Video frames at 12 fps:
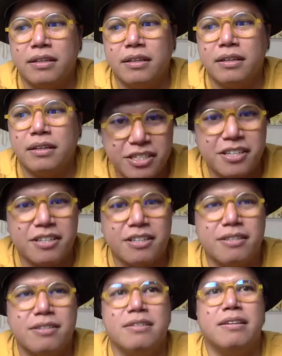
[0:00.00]
their
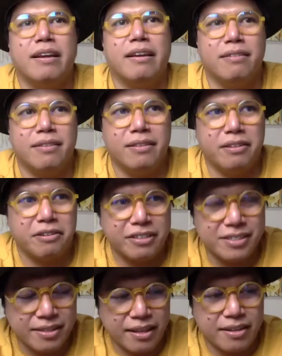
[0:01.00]
function and their
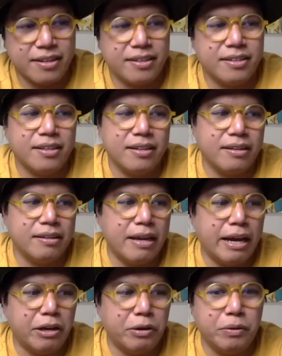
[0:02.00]
aesthetic and
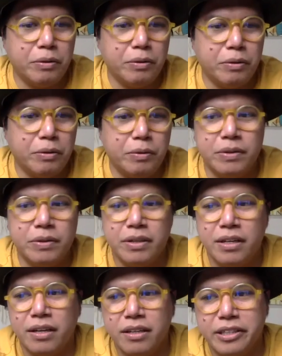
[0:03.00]
how
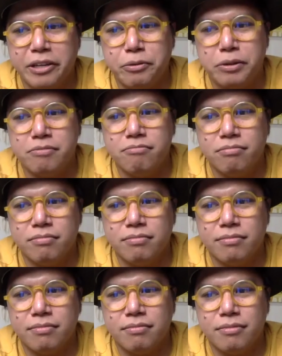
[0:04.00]
they would
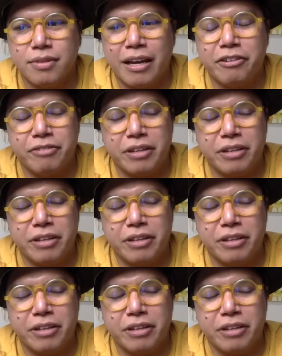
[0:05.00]
kind of like